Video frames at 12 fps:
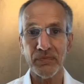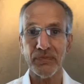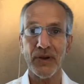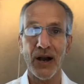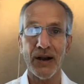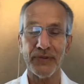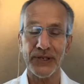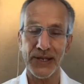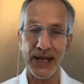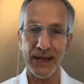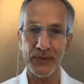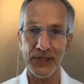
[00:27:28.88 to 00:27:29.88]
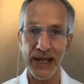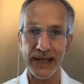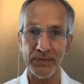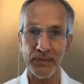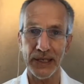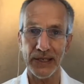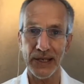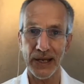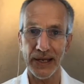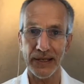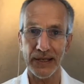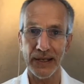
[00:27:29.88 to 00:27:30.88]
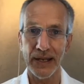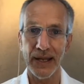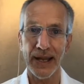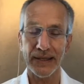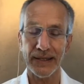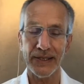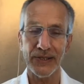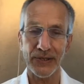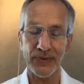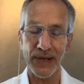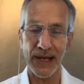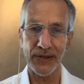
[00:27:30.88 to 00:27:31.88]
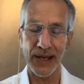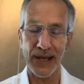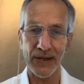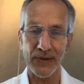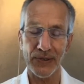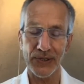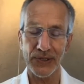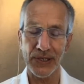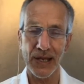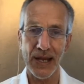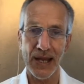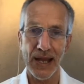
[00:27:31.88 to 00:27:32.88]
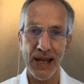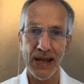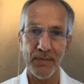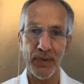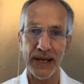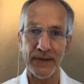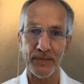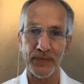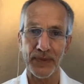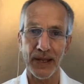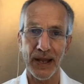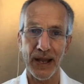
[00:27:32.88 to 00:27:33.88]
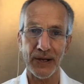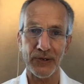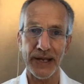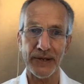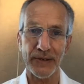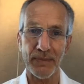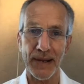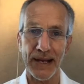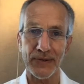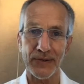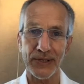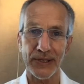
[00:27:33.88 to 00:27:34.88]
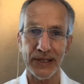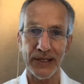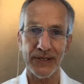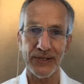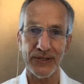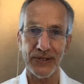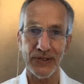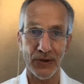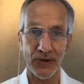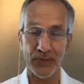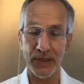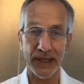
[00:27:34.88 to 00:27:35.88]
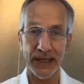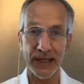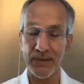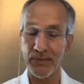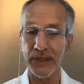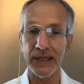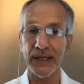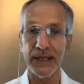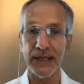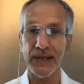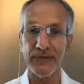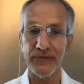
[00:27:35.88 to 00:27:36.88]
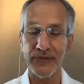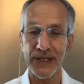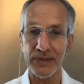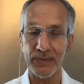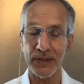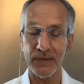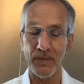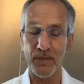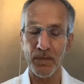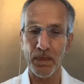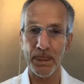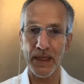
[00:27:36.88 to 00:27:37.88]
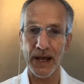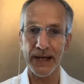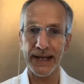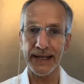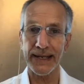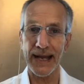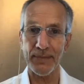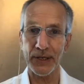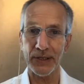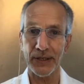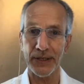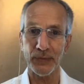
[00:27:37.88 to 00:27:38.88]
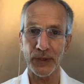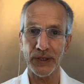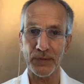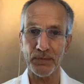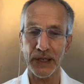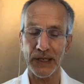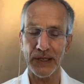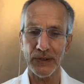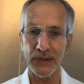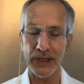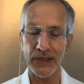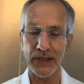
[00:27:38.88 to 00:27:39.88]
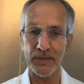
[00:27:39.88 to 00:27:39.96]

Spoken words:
oftentimes that can be done, at least around the house. But a greater amount is normally completely unfeasible, uneconomical, and would look peculiar.